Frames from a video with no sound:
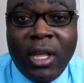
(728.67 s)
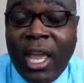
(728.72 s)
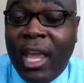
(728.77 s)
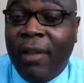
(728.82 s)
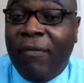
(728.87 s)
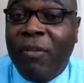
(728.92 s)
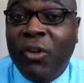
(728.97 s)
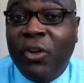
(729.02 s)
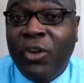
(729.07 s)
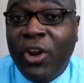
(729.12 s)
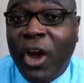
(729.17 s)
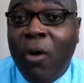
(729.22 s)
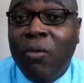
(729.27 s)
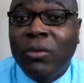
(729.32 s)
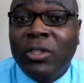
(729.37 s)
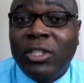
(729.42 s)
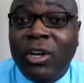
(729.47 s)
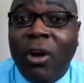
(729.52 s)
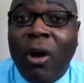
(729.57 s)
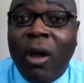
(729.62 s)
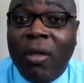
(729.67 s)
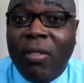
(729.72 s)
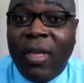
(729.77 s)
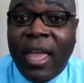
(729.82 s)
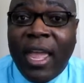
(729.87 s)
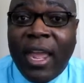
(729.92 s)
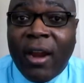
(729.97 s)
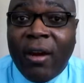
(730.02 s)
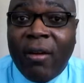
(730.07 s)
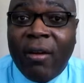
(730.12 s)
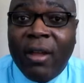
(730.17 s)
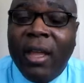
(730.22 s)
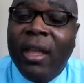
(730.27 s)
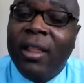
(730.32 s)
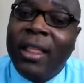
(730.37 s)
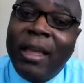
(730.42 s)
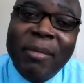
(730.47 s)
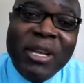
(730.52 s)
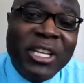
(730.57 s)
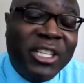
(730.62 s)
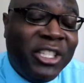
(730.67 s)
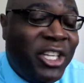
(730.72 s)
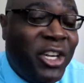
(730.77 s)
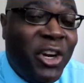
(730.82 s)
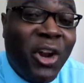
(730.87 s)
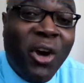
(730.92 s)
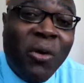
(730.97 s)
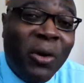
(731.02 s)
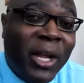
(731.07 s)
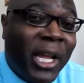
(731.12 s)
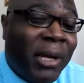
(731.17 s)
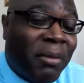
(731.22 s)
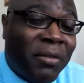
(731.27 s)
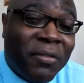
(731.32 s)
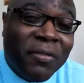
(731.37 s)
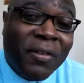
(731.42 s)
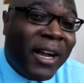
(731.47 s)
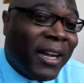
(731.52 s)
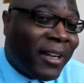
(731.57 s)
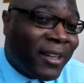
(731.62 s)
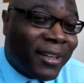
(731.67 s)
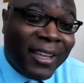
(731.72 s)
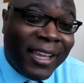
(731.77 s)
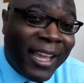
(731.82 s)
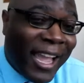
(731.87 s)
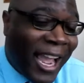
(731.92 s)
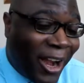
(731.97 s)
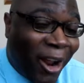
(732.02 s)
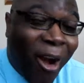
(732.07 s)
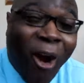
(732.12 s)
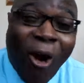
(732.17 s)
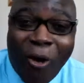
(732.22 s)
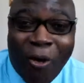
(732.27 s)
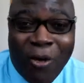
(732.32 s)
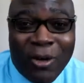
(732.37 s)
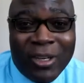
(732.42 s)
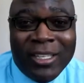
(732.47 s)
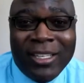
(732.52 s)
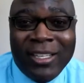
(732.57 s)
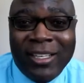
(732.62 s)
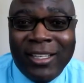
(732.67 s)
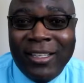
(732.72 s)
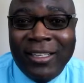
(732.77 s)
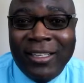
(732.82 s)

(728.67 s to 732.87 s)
And if you don't start there, that means you don't give a fuck at all.